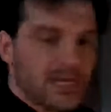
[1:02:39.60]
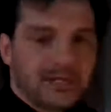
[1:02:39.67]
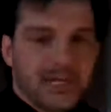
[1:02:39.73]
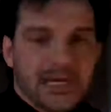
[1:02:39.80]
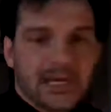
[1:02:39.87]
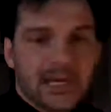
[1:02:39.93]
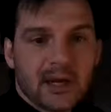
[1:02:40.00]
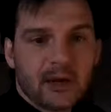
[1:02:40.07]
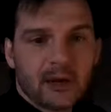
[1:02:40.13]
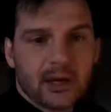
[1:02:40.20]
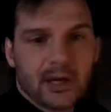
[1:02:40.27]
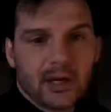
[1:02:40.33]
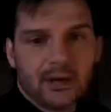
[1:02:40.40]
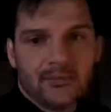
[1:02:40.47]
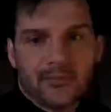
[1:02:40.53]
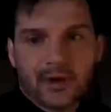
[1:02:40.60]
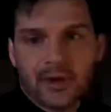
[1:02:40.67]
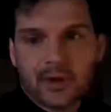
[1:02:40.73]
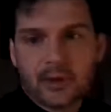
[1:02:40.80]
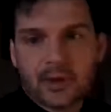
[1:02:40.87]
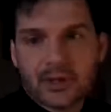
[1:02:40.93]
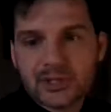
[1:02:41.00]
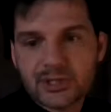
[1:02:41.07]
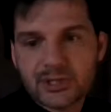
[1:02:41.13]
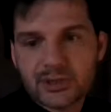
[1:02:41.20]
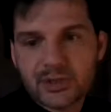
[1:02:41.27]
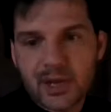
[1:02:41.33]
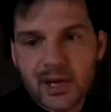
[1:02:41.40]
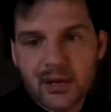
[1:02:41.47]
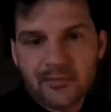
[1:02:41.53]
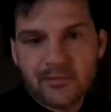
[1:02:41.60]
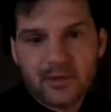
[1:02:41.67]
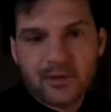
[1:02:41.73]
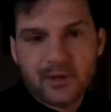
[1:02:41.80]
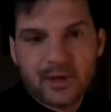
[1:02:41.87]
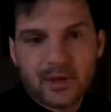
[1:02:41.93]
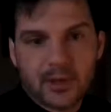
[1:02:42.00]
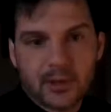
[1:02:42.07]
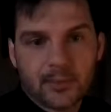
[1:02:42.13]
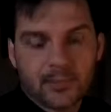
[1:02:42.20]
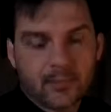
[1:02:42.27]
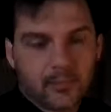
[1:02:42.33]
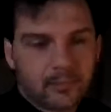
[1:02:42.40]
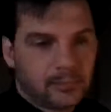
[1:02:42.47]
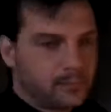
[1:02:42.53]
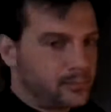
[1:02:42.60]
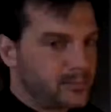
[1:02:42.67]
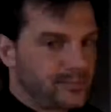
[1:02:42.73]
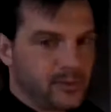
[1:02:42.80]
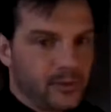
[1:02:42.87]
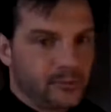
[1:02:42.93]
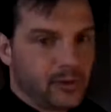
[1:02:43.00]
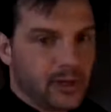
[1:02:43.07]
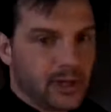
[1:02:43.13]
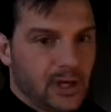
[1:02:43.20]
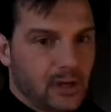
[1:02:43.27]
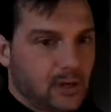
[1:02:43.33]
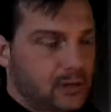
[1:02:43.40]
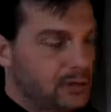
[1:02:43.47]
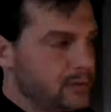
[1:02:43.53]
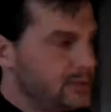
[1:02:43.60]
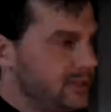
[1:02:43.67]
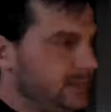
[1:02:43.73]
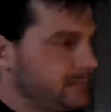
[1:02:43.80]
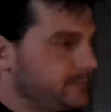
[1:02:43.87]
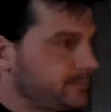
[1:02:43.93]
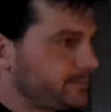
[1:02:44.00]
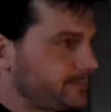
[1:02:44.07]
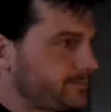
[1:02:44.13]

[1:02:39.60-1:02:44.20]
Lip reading: Take care, and for any questions you have, feel free to get a hold of me.